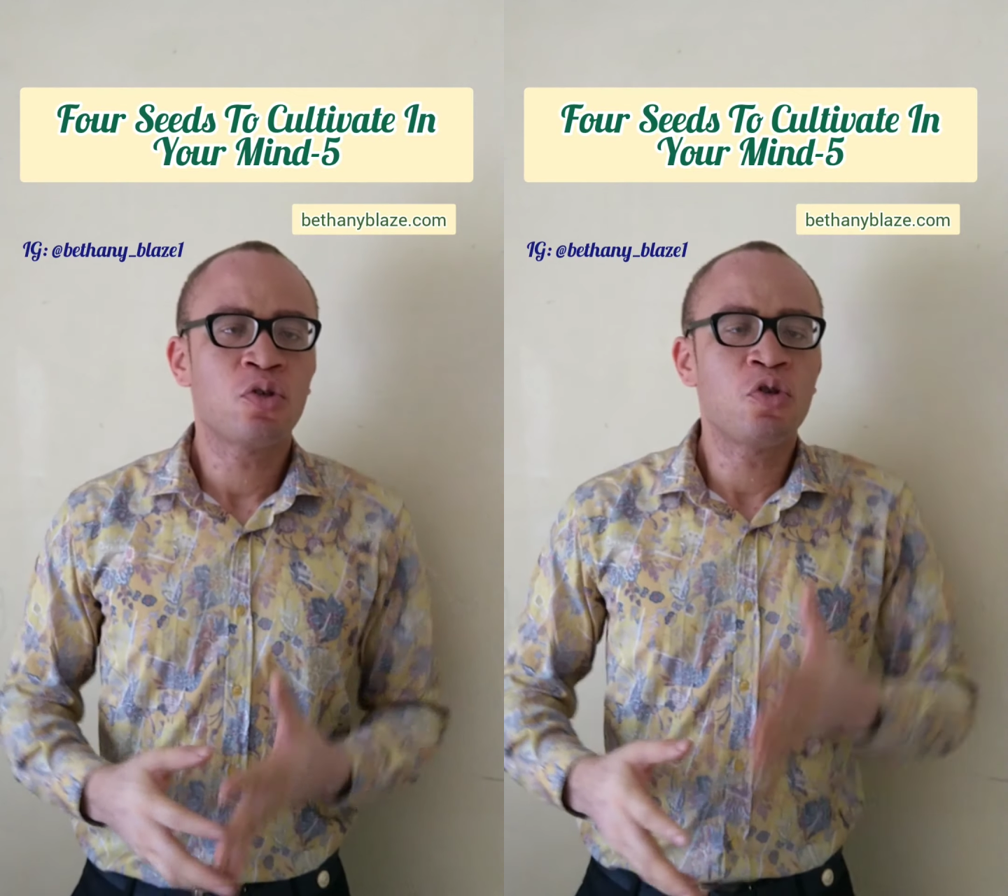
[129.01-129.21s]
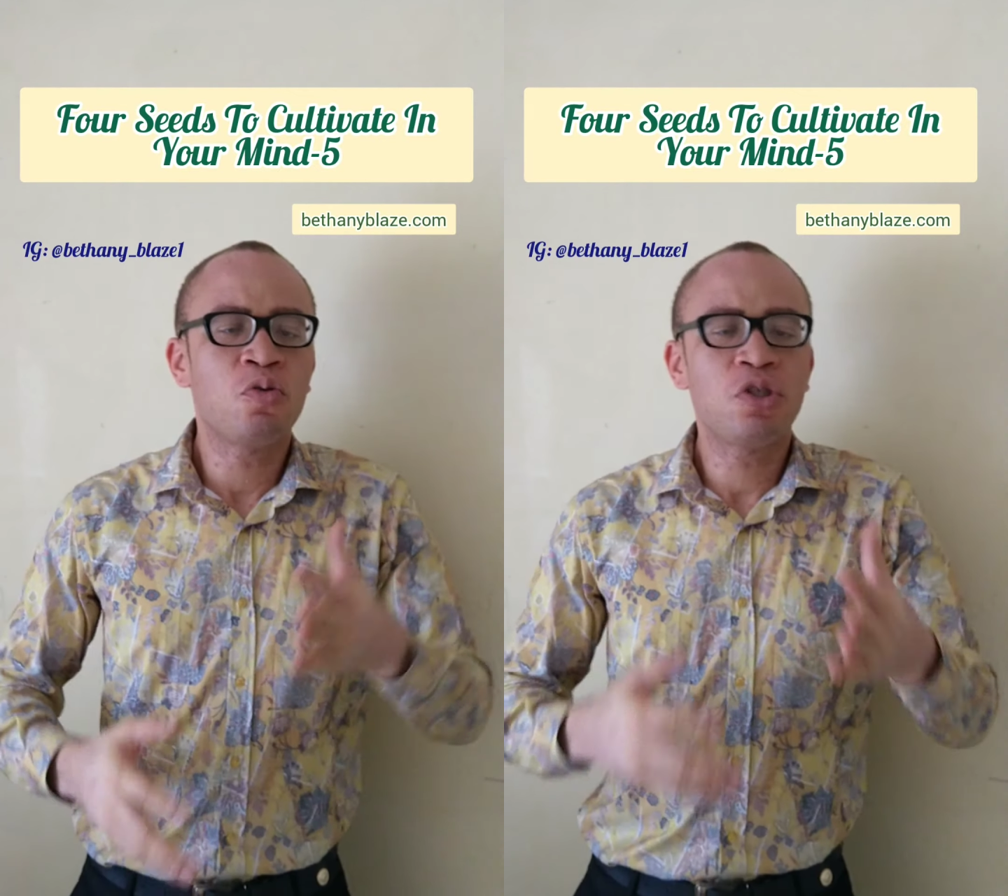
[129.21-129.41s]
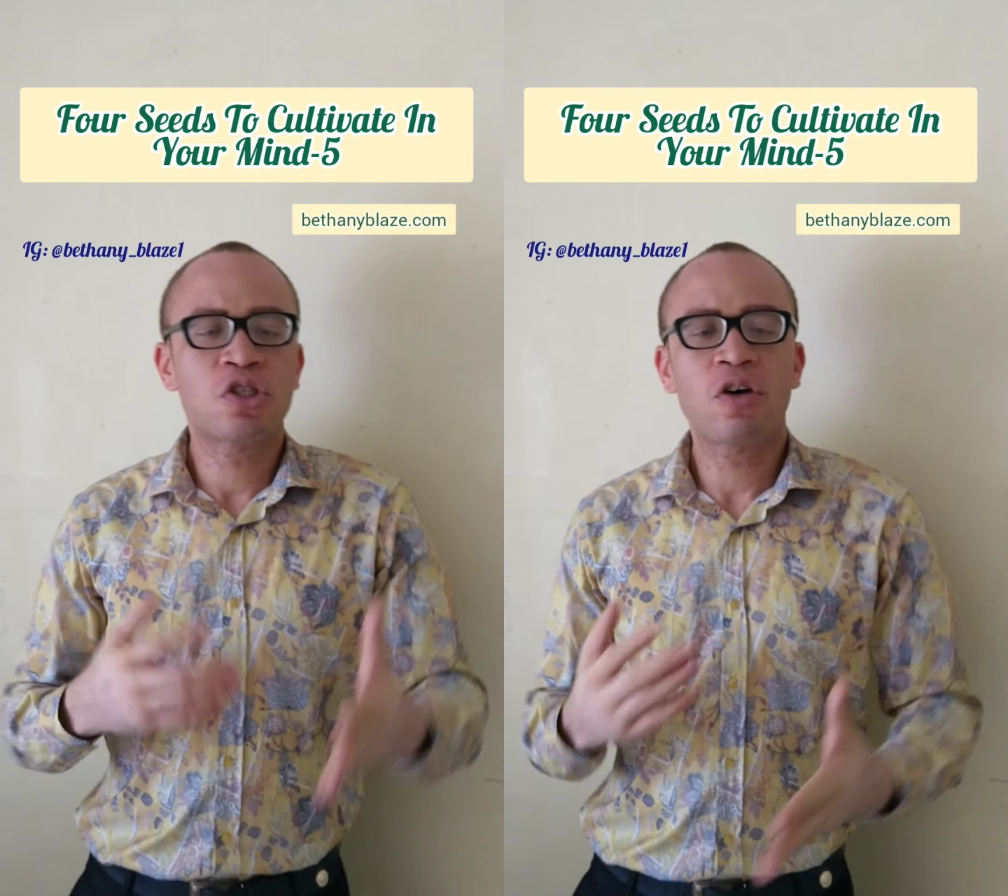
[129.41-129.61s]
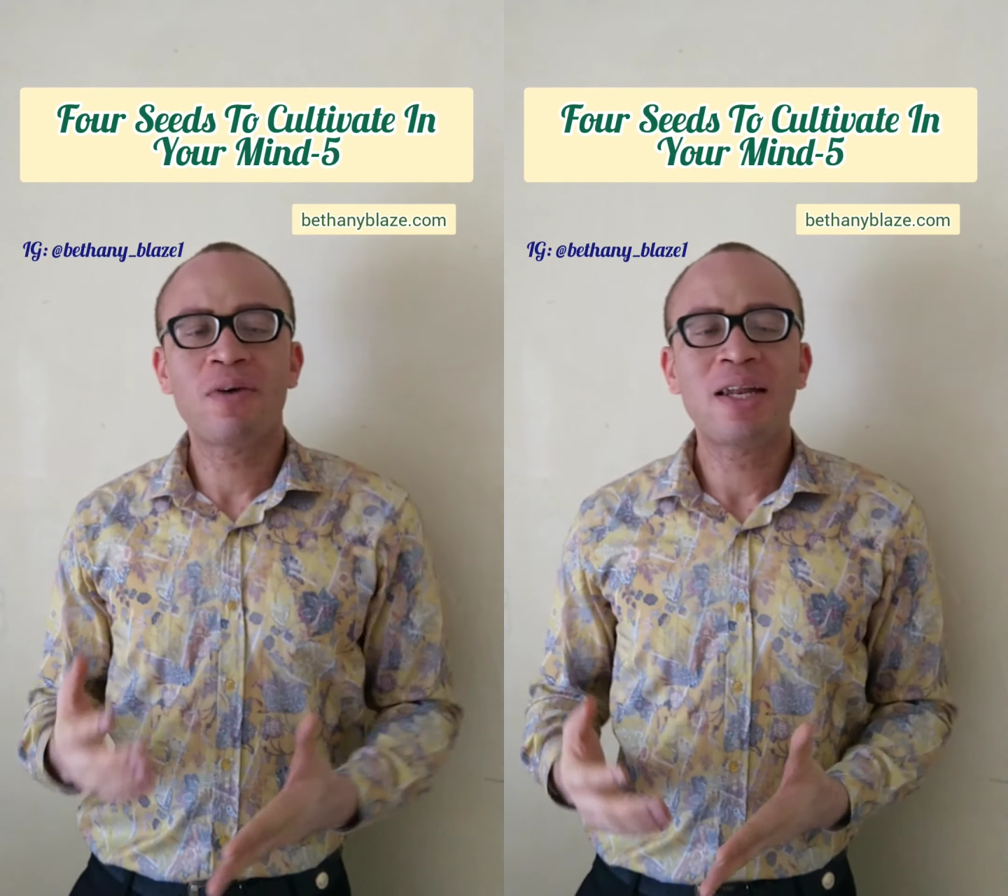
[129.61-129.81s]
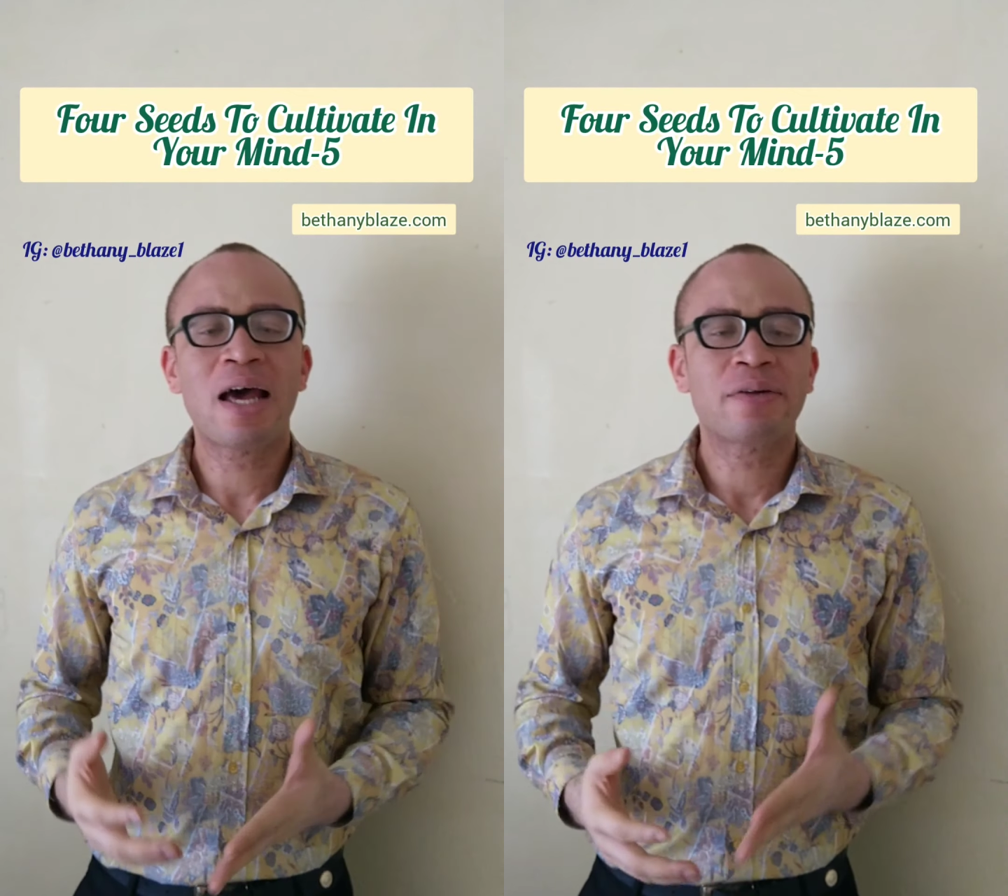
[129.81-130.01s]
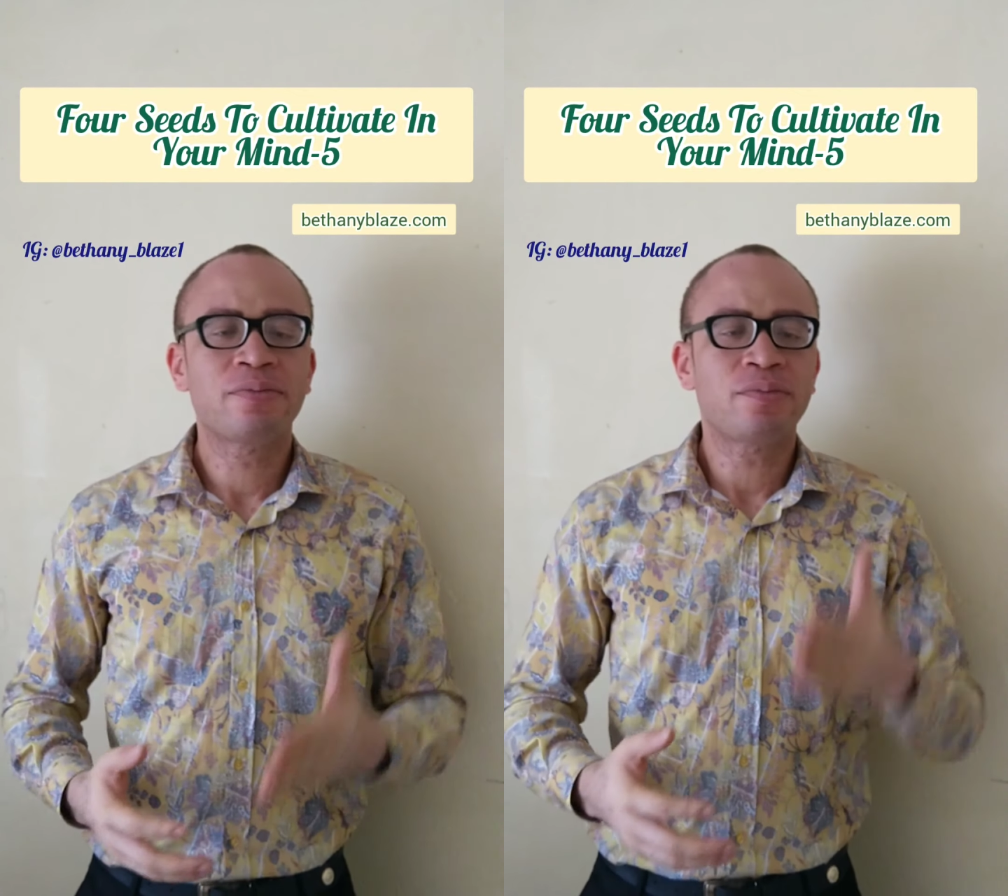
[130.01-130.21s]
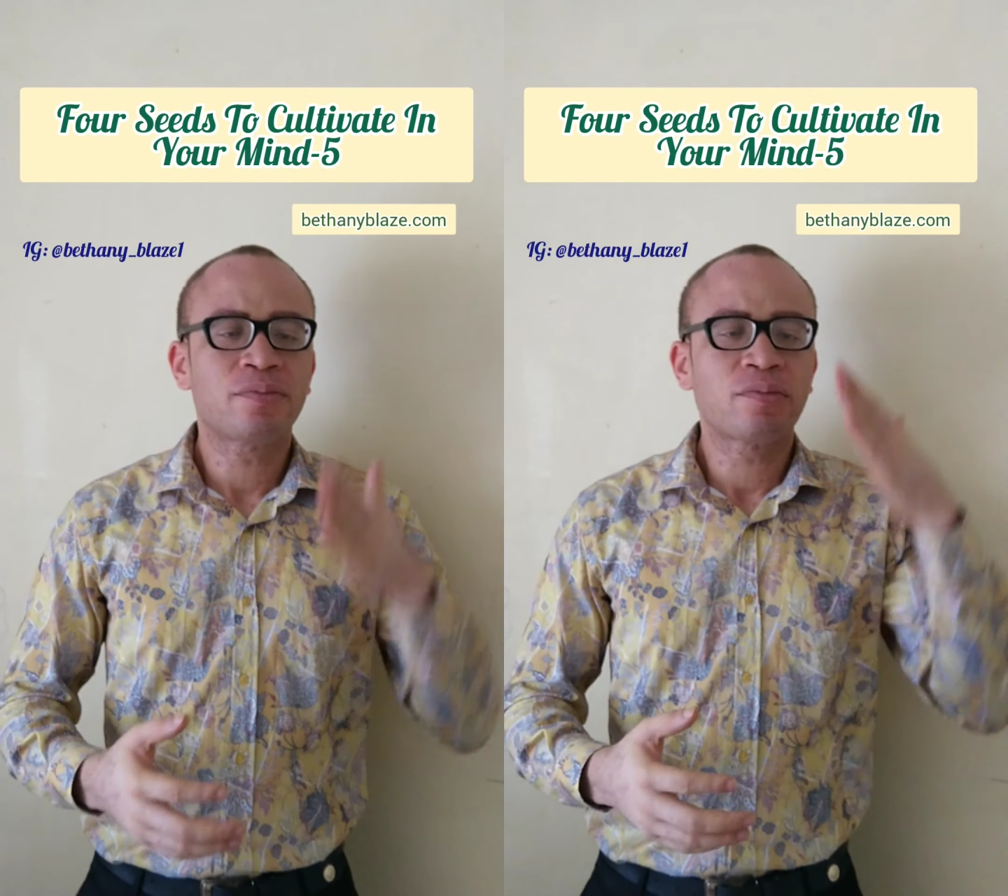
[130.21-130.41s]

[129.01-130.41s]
You'll discover that